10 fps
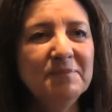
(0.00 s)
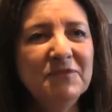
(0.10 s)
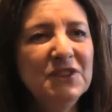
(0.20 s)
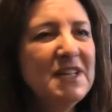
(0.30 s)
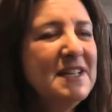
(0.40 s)

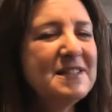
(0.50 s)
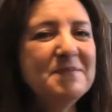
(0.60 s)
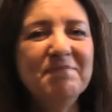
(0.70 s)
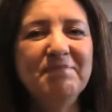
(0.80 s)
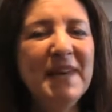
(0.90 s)
just
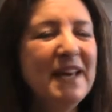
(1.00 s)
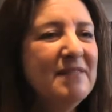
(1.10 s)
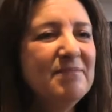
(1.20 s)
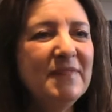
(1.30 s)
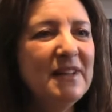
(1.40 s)

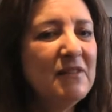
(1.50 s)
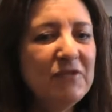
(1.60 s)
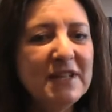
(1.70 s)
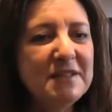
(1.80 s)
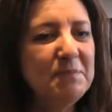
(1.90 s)
being
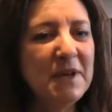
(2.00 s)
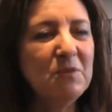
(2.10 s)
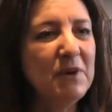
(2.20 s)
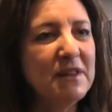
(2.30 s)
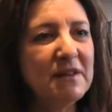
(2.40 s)
lovely to be
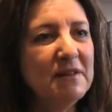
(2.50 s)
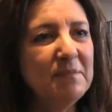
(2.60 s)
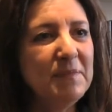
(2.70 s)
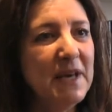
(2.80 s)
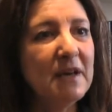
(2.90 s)
with
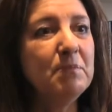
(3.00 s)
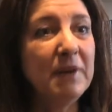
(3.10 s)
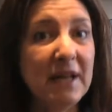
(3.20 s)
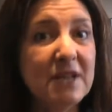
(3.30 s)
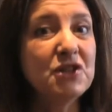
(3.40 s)
and being a
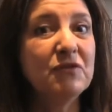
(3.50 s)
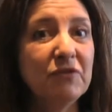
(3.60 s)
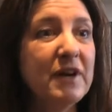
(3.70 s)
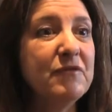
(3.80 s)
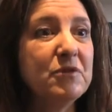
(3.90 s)
pleasure
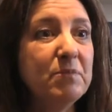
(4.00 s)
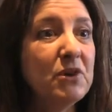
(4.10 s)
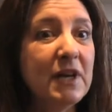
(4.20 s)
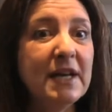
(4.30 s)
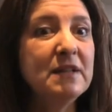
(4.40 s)
for
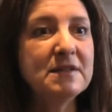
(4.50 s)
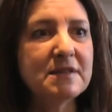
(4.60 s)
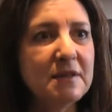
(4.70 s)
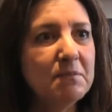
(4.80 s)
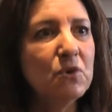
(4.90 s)
everybody else,
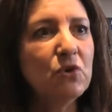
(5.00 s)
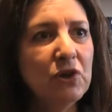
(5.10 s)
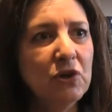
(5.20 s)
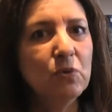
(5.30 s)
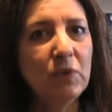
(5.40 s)
the more
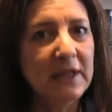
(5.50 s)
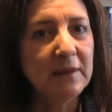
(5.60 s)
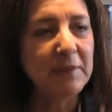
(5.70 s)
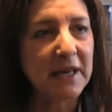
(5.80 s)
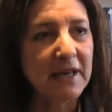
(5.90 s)
you
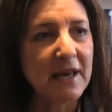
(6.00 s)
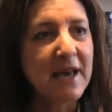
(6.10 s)
will be.